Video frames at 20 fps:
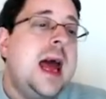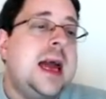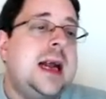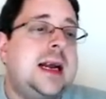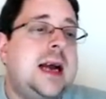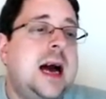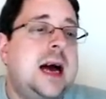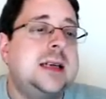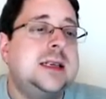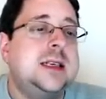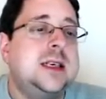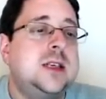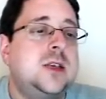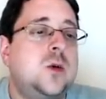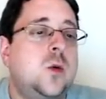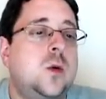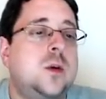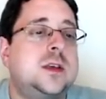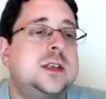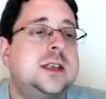And
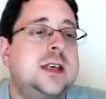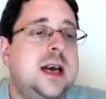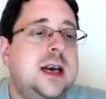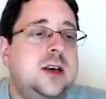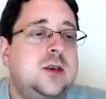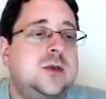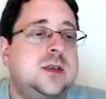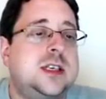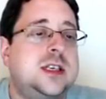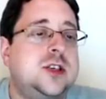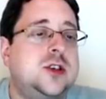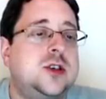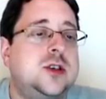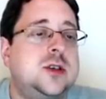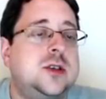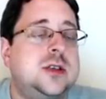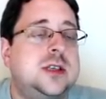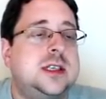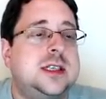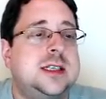Content-Aware Scale was
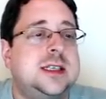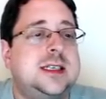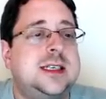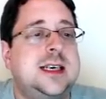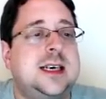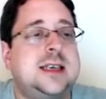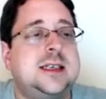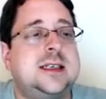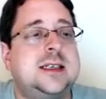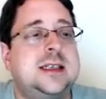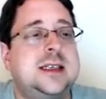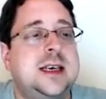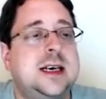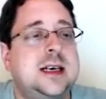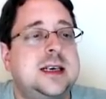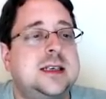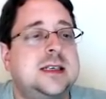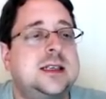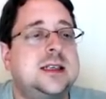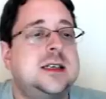introduced in
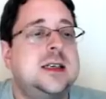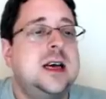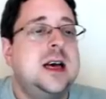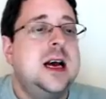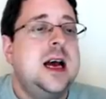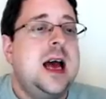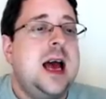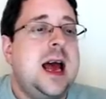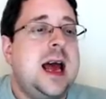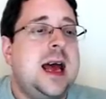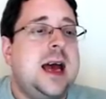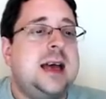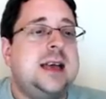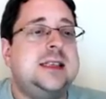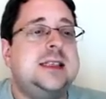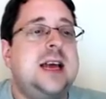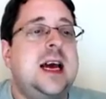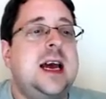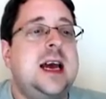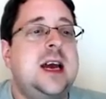CS6,
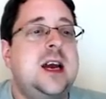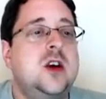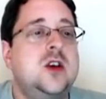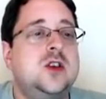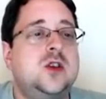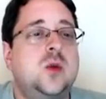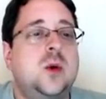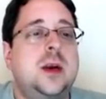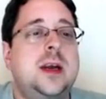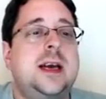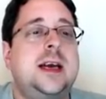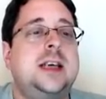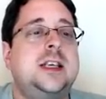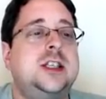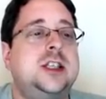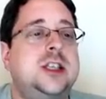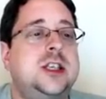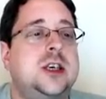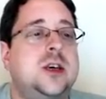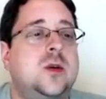and here's what it
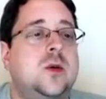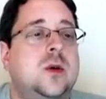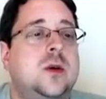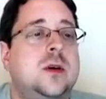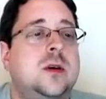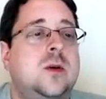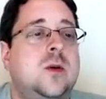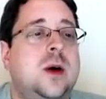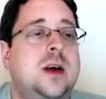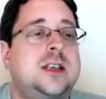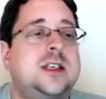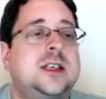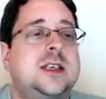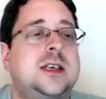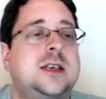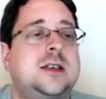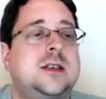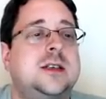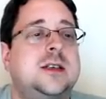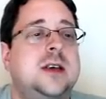can do. Watch
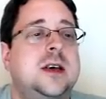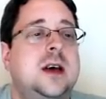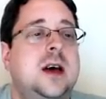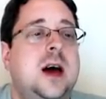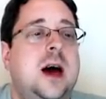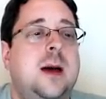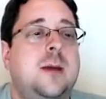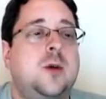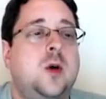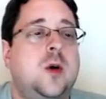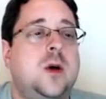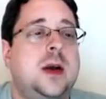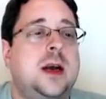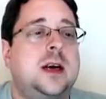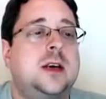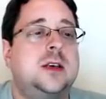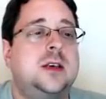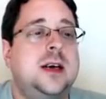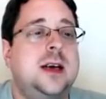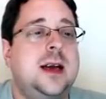this. I'm going
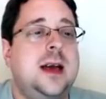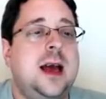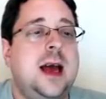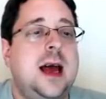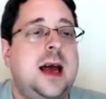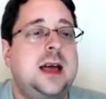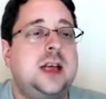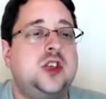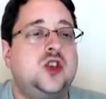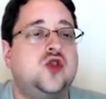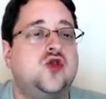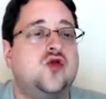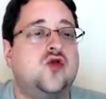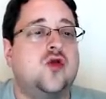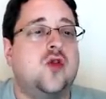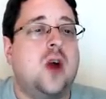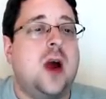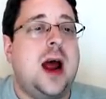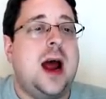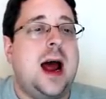to click and
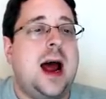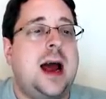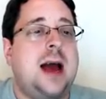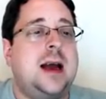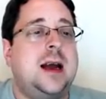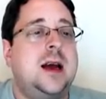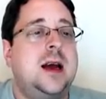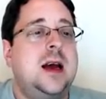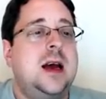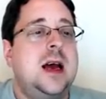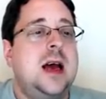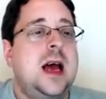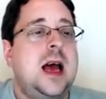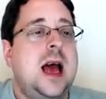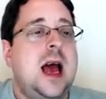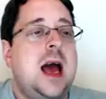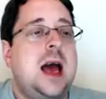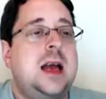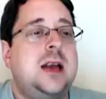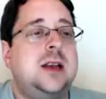drag,
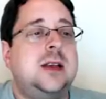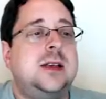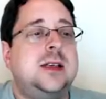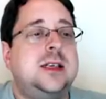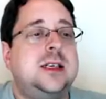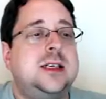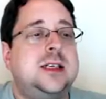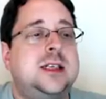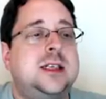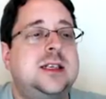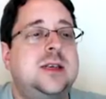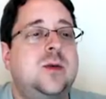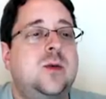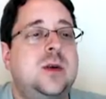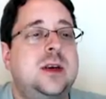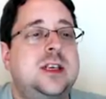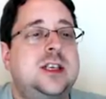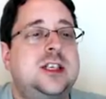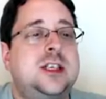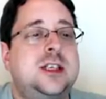and you see
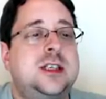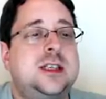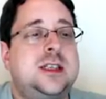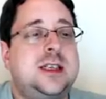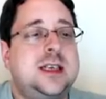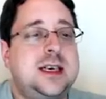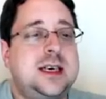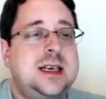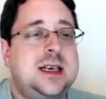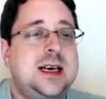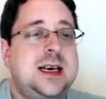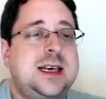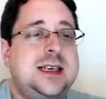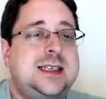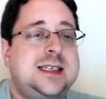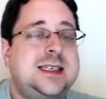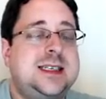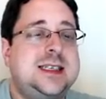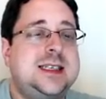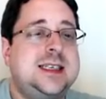what it just did?
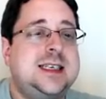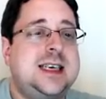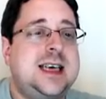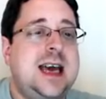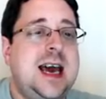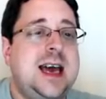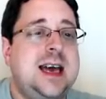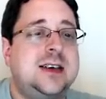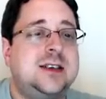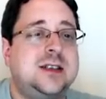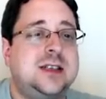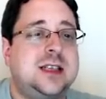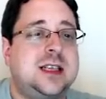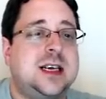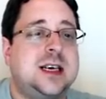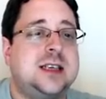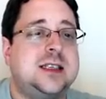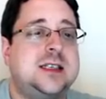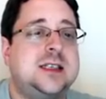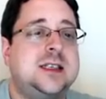It
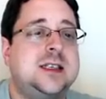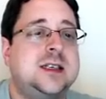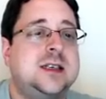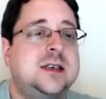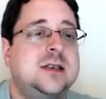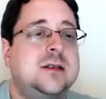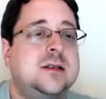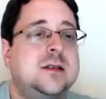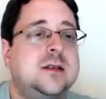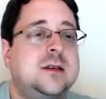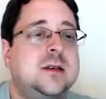scaled this.